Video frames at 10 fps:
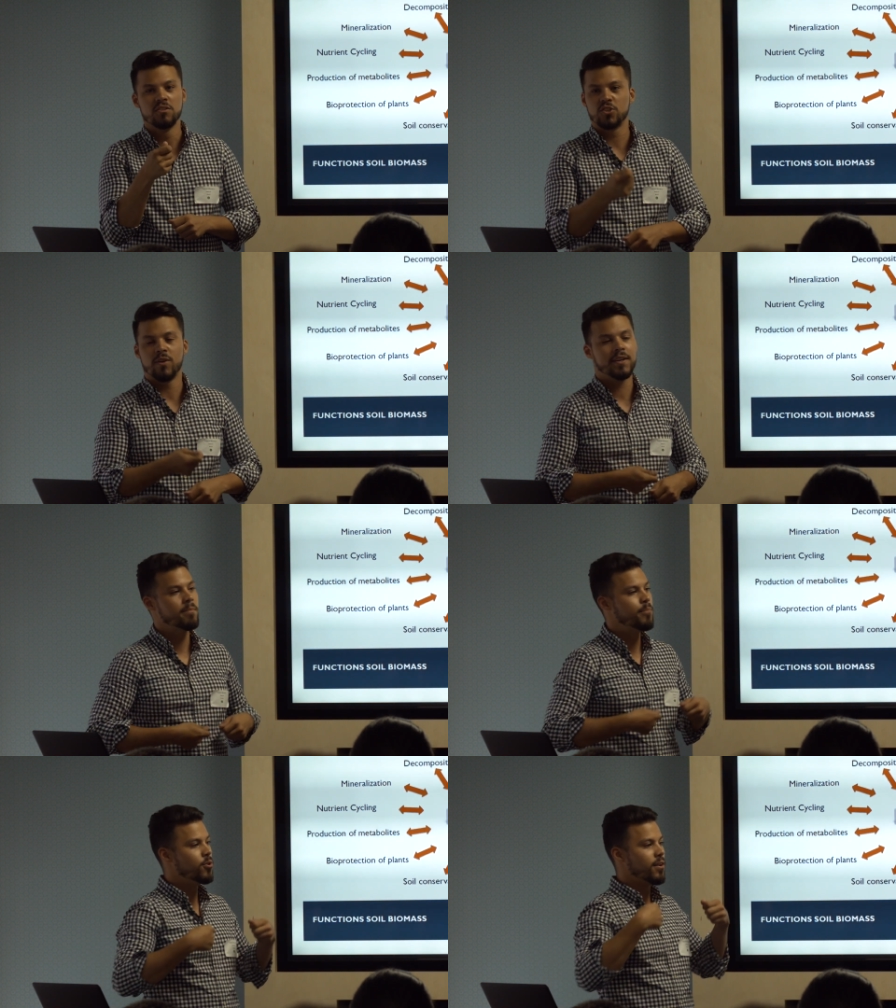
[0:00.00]
So I
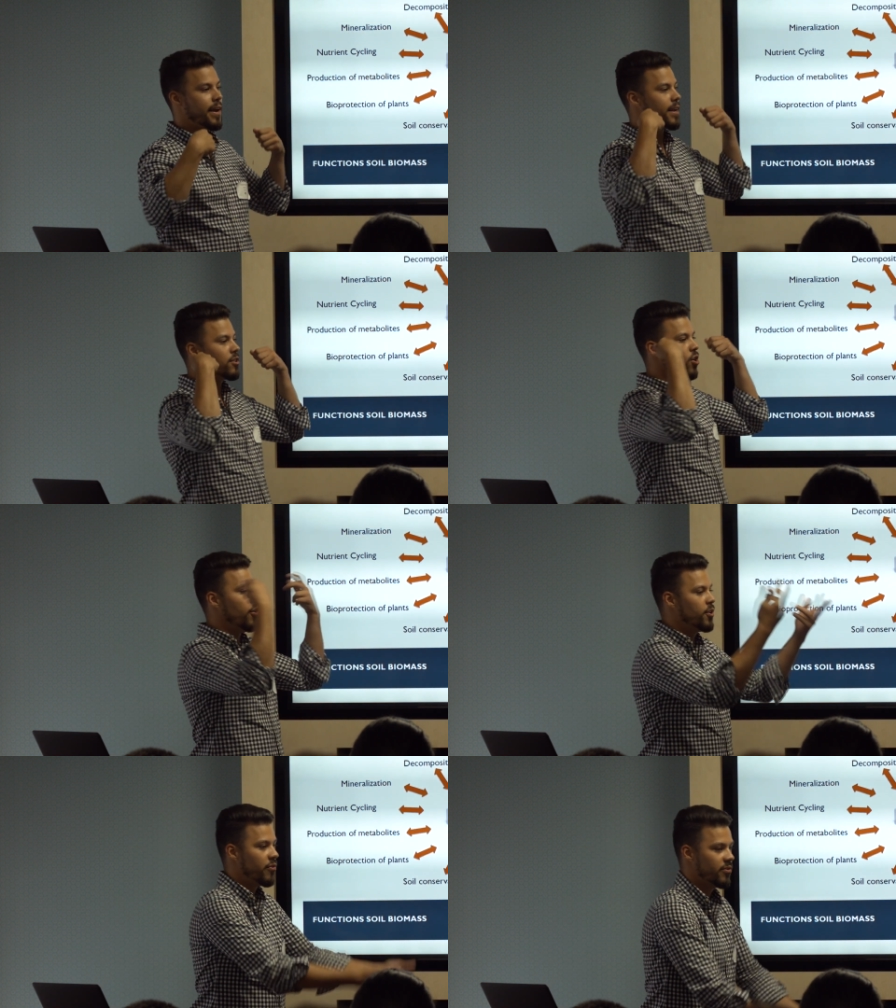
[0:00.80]
can put like a
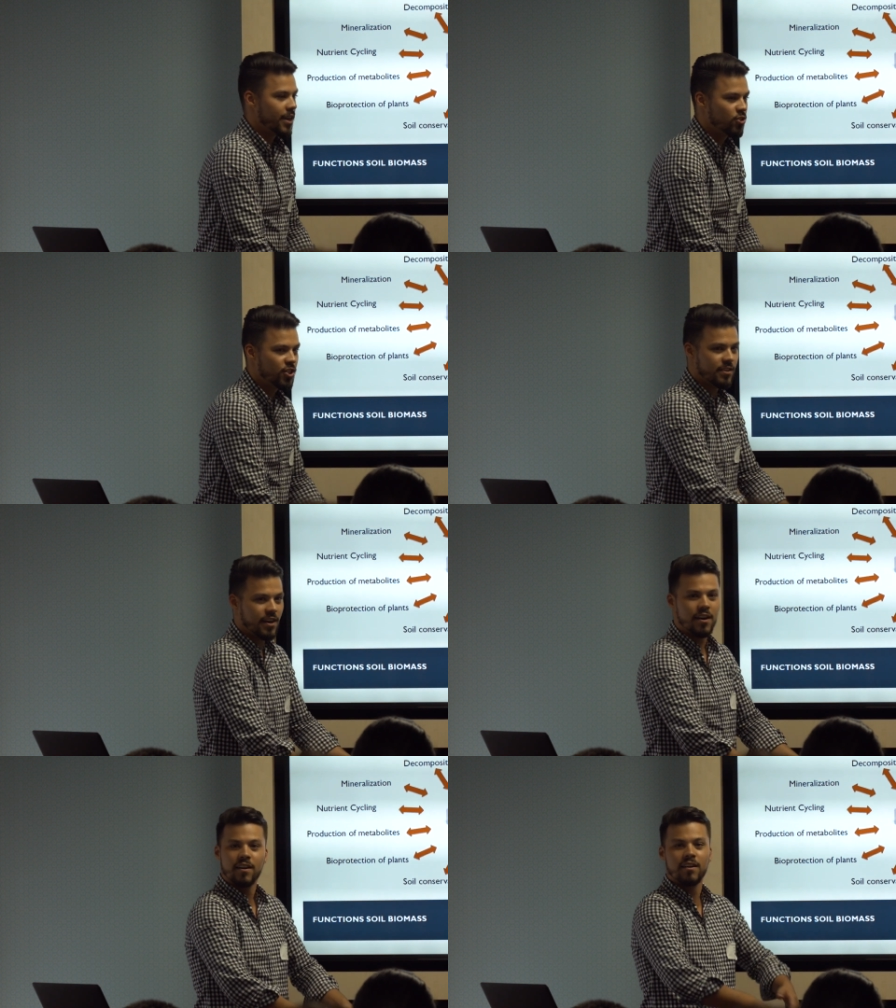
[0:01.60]
ton of nitrogen
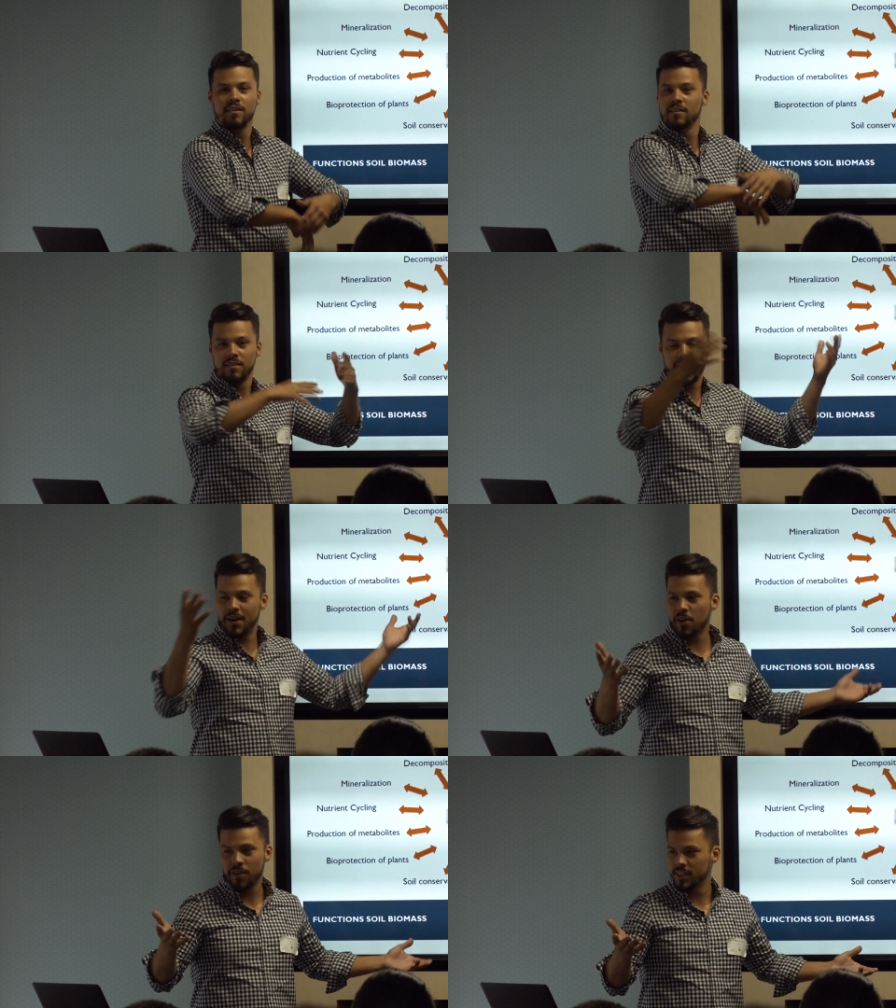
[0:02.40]
there
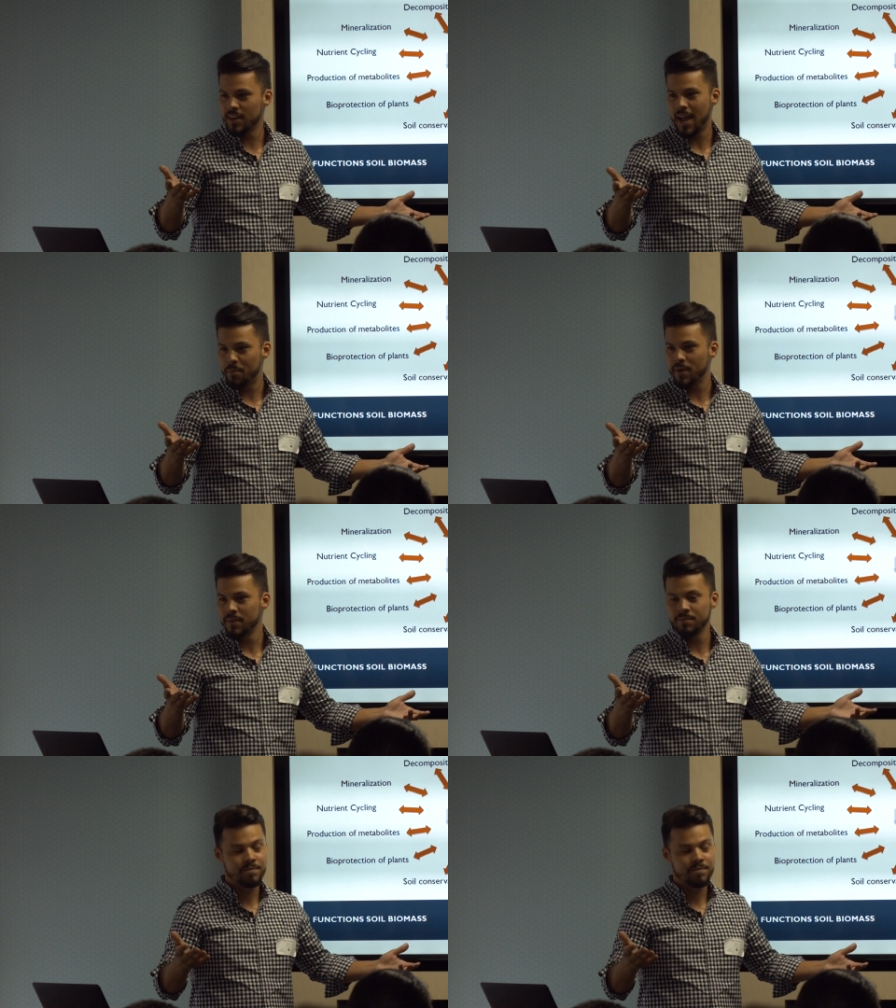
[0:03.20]
and nothing's gonna happen.